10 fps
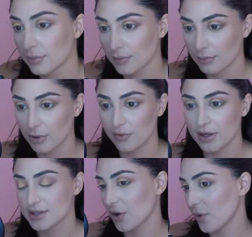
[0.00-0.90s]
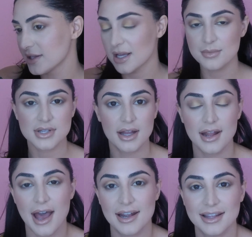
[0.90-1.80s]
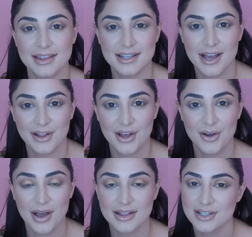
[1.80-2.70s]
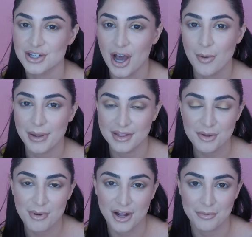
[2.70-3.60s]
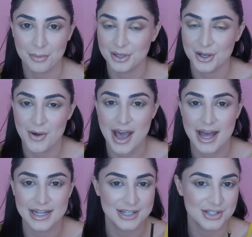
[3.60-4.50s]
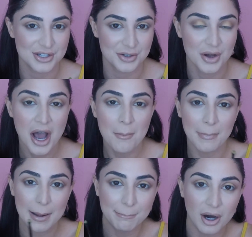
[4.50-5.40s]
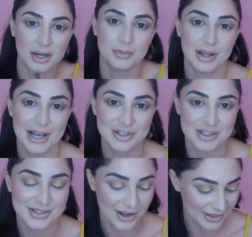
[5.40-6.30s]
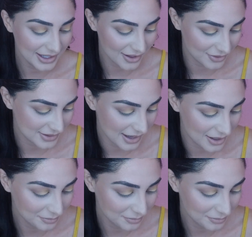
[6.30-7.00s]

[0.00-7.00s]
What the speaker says: Perfect. So once I'm done adding the yellow at the top and the bottom, I'm going to go ahead and do my bottom lashes on the other side.